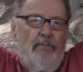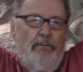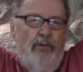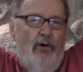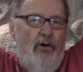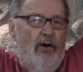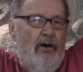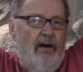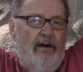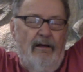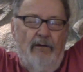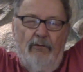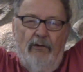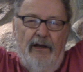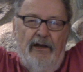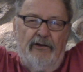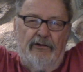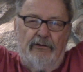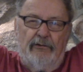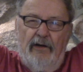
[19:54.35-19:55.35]
borer that
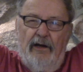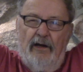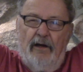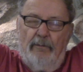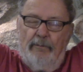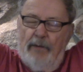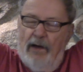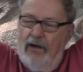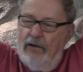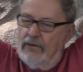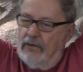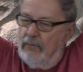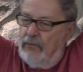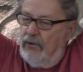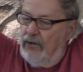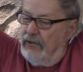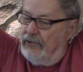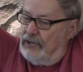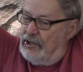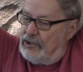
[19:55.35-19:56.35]
weighs 300 pounds or
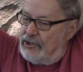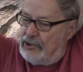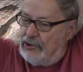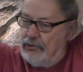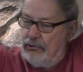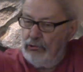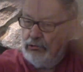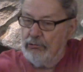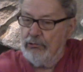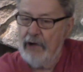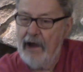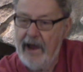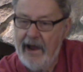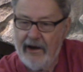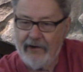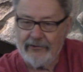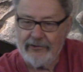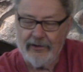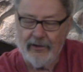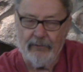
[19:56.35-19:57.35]
more and just
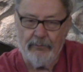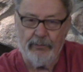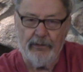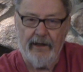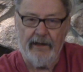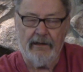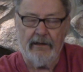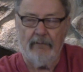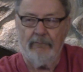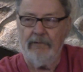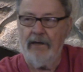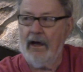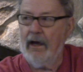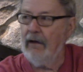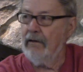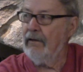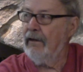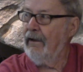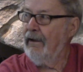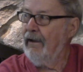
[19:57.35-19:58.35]
crash, you know, break them
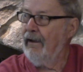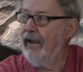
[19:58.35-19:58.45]
down.